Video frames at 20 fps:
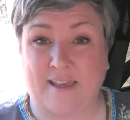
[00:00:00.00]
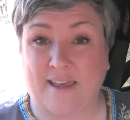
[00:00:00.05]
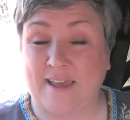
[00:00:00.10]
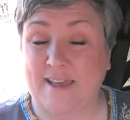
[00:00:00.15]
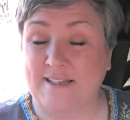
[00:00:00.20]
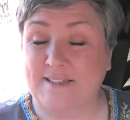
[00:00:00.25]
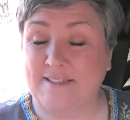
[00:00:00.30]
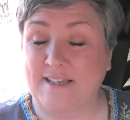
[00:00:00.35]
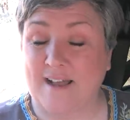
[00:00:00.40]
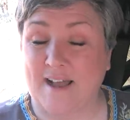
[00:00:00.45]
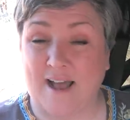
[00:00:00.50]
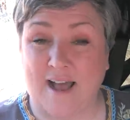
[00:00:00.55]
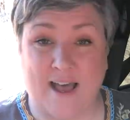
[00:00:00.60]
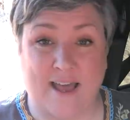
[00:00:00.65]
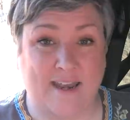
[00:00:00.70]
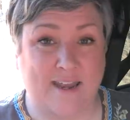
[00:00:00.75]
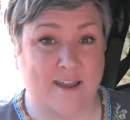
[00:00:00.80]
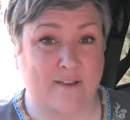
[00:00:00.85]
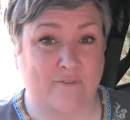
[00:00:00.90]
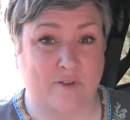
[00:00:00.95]
It's
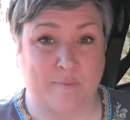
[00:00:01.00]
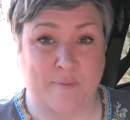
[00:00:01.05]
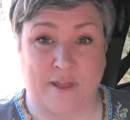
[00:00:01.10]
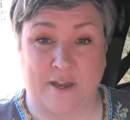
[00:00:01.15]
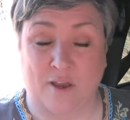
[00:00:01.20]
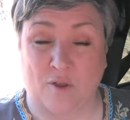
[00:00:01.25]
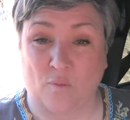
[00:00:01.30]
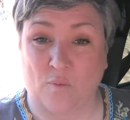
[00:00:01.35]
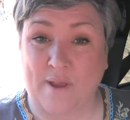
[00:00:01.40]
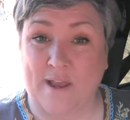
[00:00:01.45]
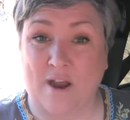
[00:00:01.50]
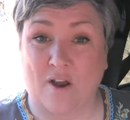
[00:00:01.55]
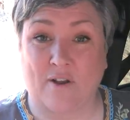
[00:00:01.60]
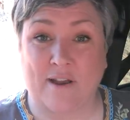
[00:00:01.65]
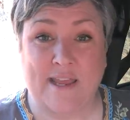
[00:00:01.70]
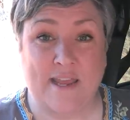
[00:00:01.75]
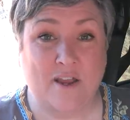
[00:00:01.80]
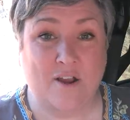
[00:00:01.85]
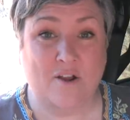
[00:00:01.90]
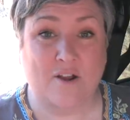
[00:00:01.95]
hot, everybody. We are
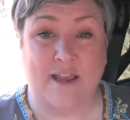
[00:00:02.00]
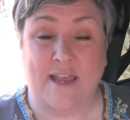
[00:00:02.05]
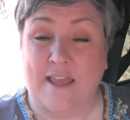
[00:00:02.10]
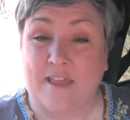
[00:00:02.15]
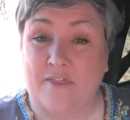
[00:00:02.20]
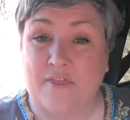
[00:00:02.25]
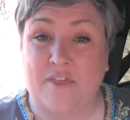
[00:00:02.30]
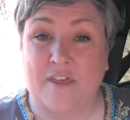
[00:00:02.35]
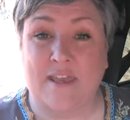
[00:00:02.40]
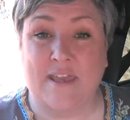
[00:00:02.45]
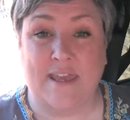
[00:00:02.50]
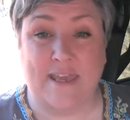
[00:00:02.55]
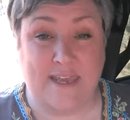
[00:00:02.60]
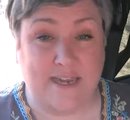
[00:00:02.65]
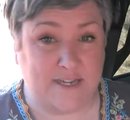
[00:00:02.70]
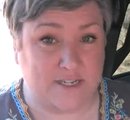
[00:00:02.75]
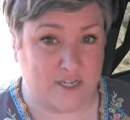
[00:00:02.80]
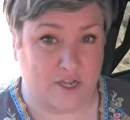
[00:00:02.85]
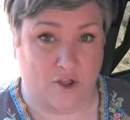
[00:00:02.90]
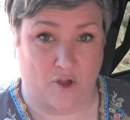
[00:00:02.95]
here in the
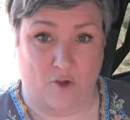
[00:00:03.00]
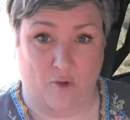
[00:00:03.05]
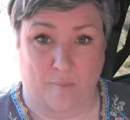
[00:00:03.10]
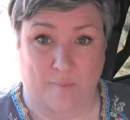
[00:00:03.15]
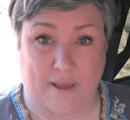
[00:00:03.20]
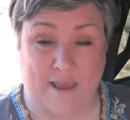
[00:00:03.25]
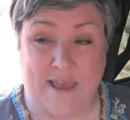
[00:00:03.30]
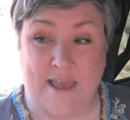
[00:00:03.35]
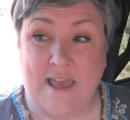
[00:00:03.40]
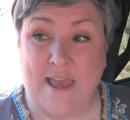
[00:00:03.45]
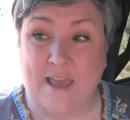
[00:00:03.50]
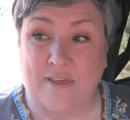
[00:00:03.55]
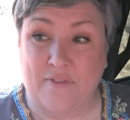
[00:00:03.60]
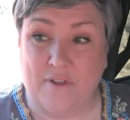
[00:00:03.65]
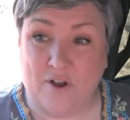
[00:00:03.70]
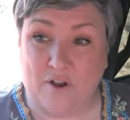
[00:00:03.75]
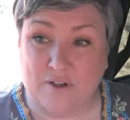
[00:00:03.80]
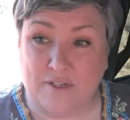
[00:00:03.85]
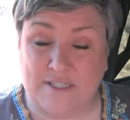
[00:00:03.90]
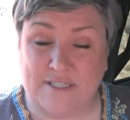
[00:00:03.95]
heat dome, and
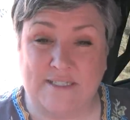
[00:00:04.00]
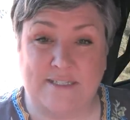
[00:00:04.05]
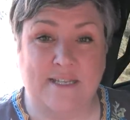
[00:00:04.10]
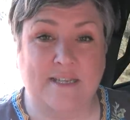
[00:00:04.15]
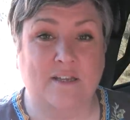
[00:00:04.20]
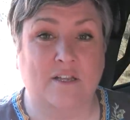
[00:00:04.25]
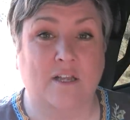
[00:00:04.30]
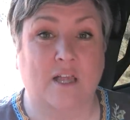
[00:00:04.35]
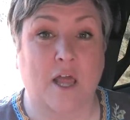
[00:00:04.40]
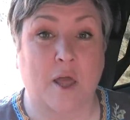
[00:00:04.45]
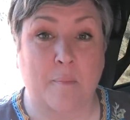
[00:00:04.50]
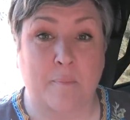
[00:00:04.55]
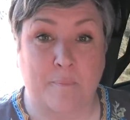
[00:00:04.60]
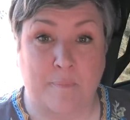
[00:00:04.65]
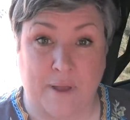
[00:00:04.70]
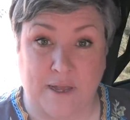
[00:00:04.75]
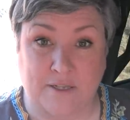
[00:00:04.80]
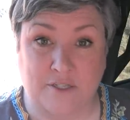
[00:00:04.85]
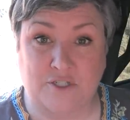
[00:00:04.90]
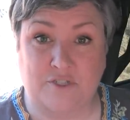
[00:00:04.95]
there are still a
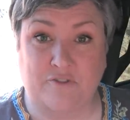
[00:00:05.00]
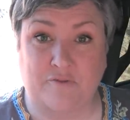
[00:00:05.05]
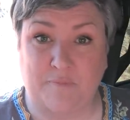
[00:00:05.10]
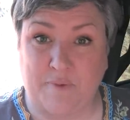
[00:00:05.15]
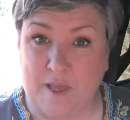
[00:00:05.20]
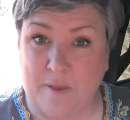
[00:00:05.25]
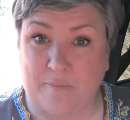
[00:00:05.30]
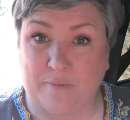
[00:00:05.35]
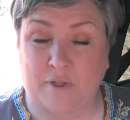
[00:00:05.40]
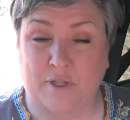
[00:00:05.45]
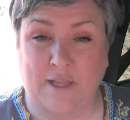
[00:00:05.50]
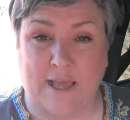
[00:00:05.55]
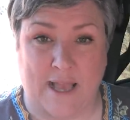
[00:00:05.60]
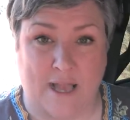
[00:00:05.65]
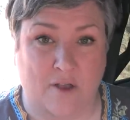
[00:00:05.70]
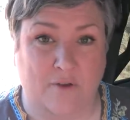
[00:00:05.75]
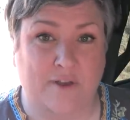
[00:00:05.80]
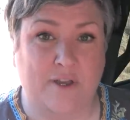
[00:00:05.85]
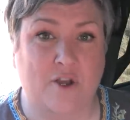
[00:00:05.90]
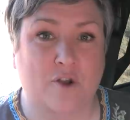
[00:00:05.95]
bunch of people
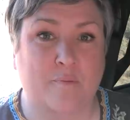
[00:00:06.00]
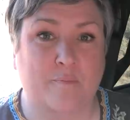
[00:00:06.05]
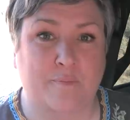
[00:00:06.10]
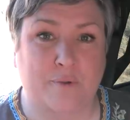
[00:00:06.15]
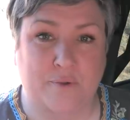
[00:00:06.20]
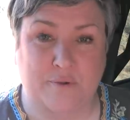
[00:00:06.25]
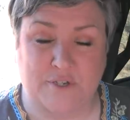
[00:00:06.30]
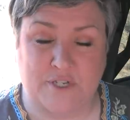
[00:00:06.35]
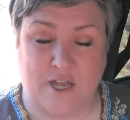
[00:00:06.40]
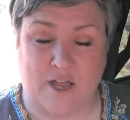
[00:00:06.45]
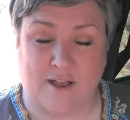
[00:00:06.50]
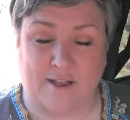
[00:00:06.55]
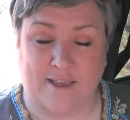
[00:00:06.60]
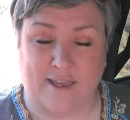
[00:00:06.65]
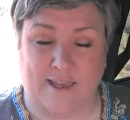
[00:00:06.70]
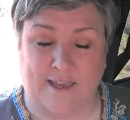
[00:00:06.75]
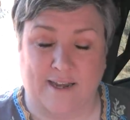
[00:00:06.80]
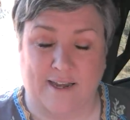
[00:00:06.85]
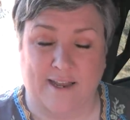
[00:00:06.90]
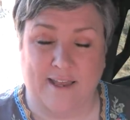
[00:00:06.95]
out here
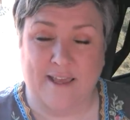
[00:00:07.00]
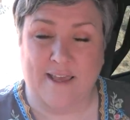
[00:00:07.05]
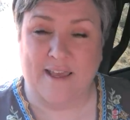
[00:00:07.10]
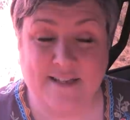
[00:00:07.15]
boondocking.